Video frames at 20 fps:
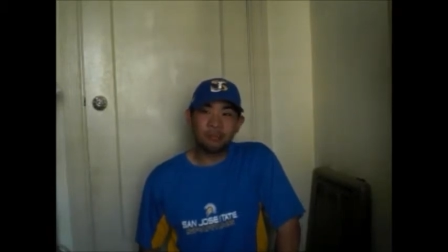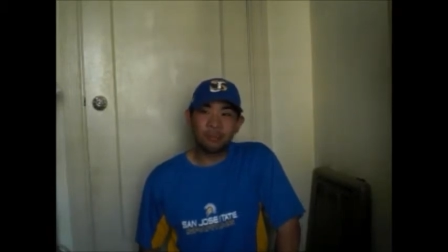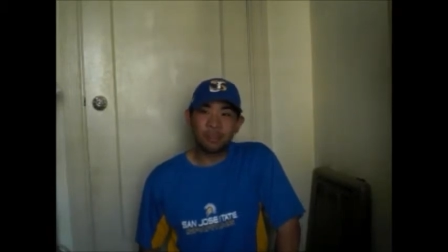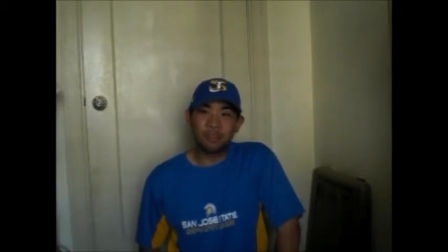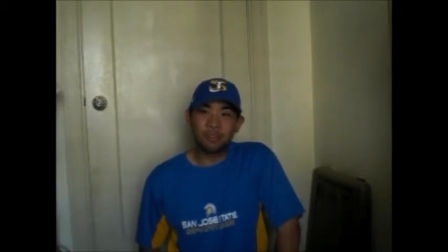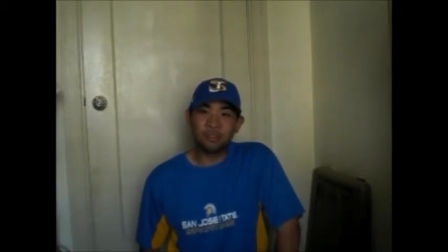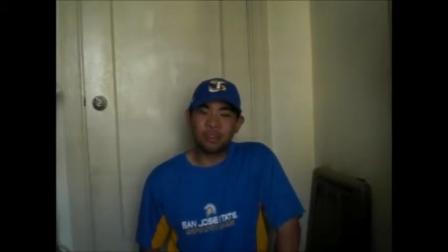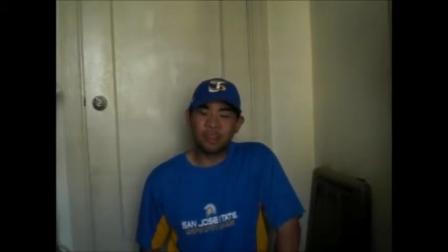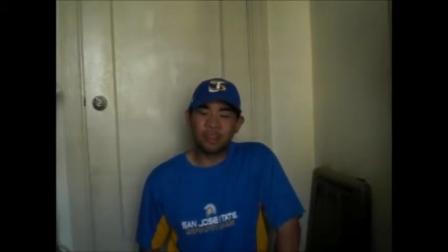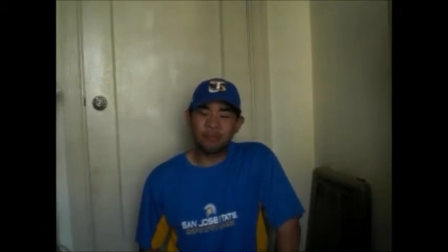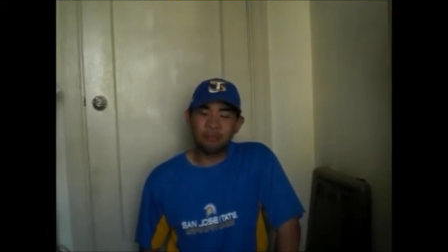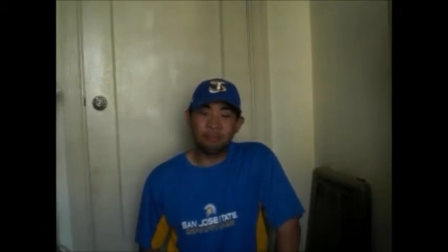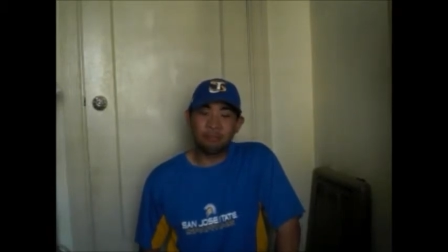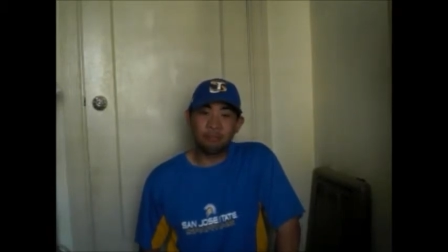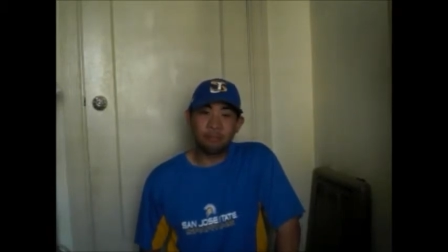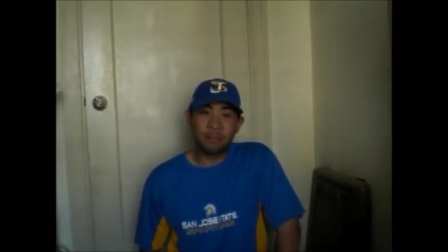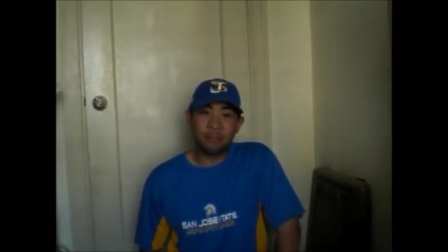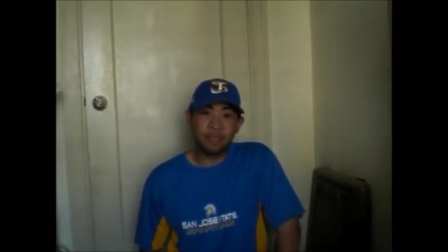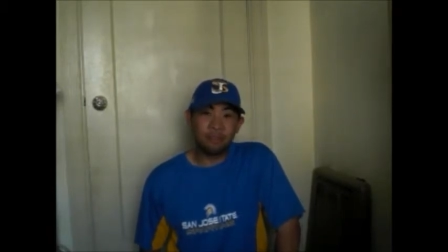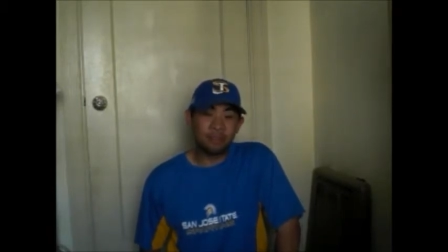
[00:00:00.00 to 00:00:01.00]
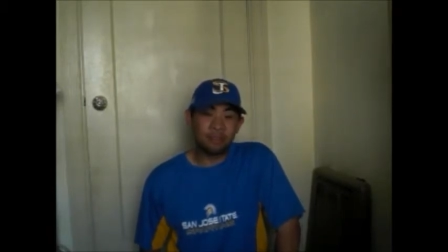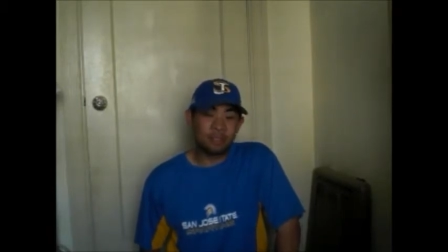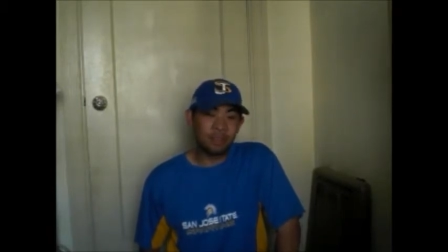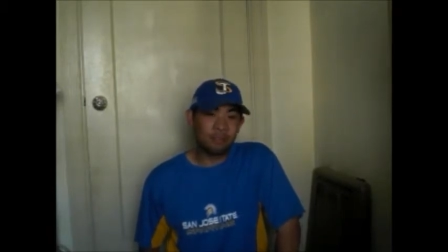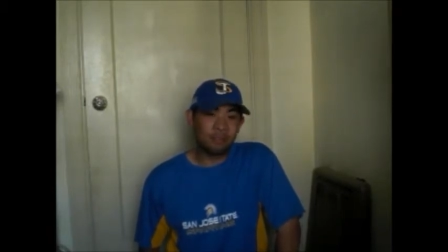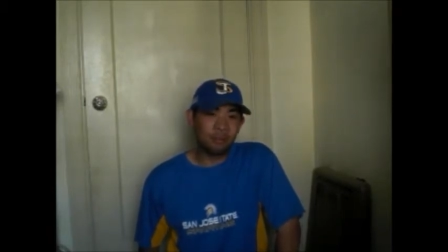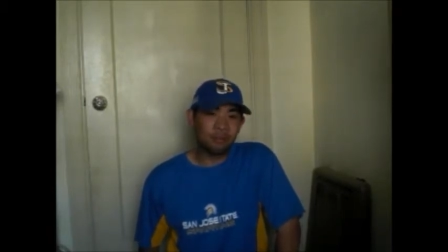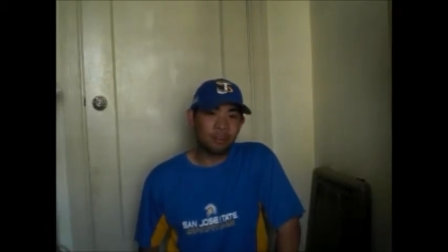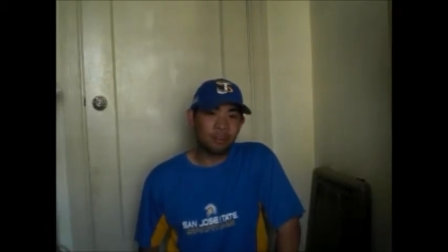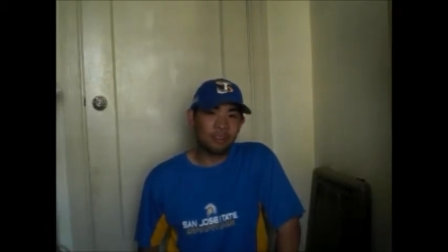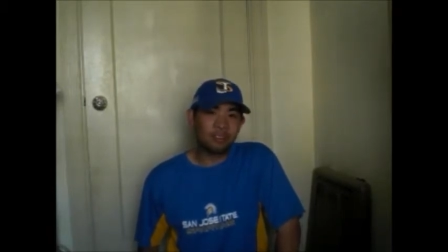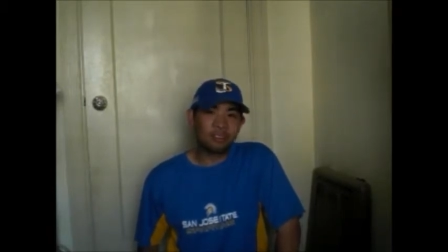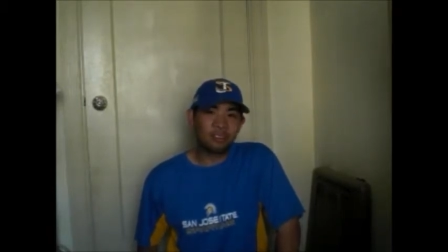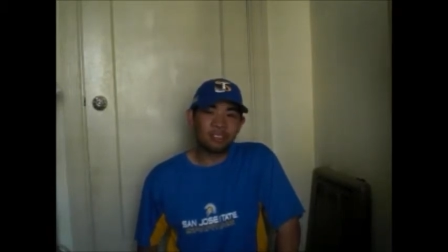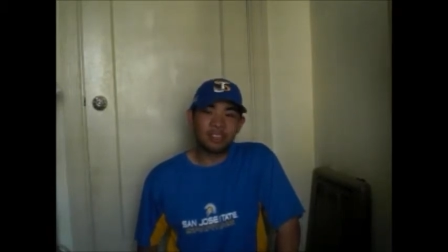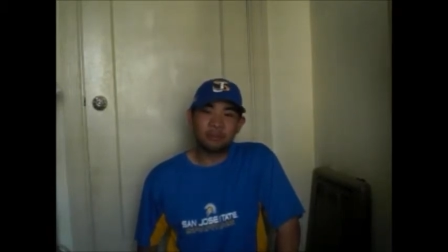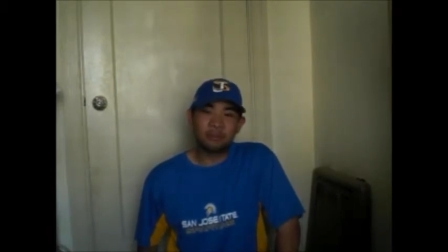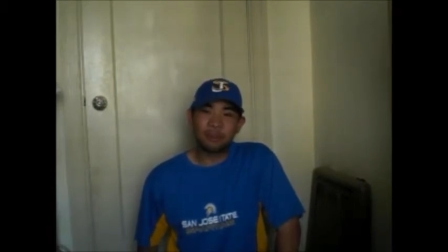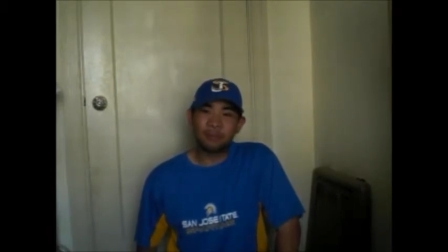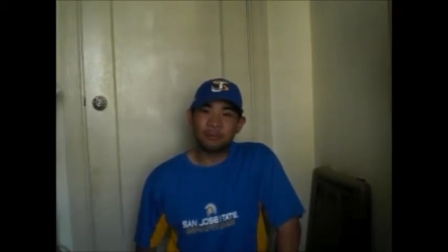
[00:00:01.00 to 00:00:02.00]
So I, he was never with this
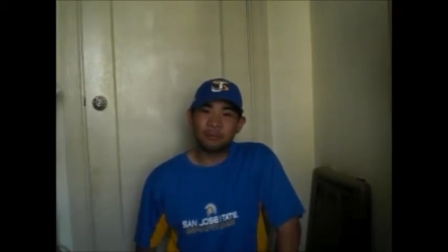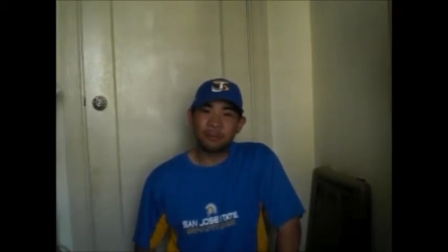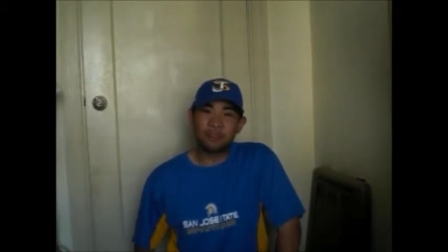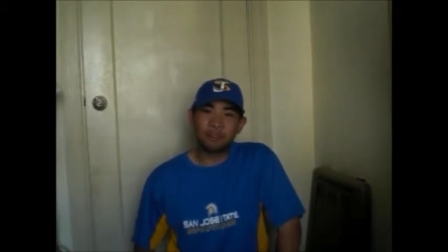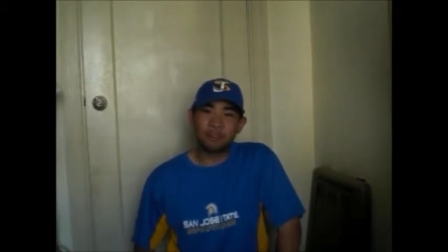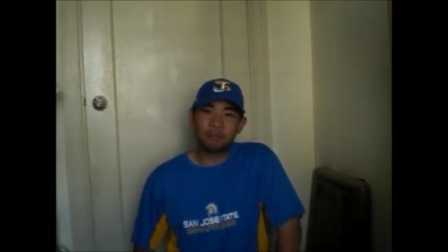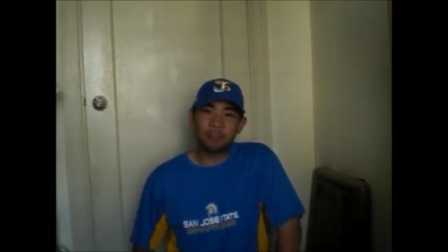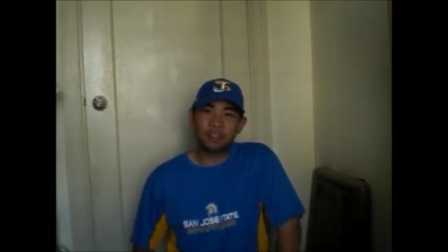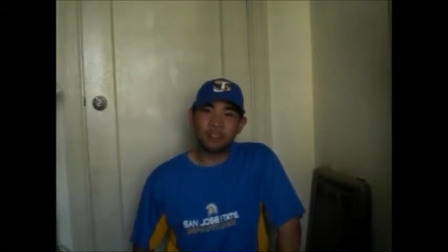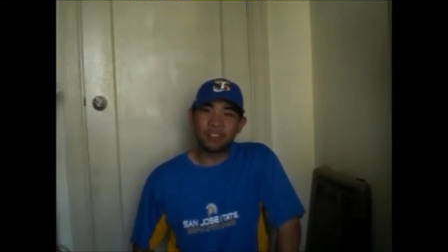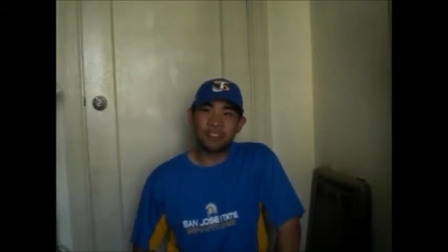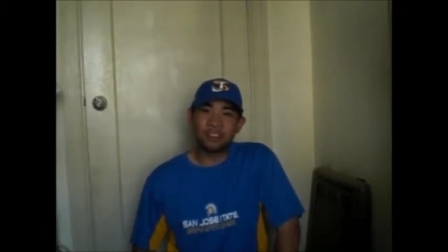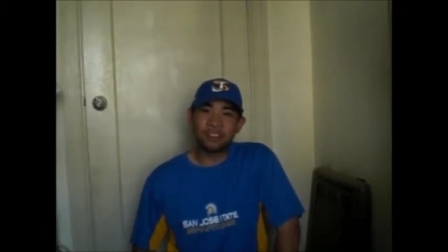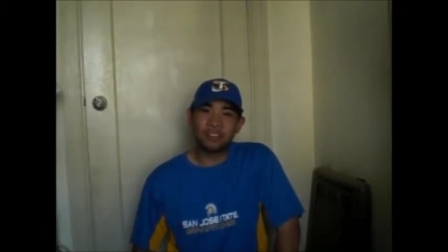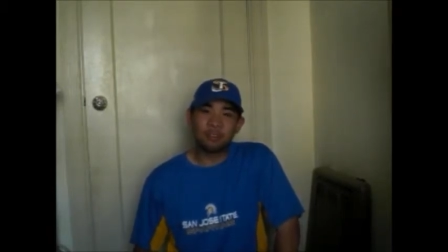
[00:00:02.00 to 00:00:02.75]
team in the first place.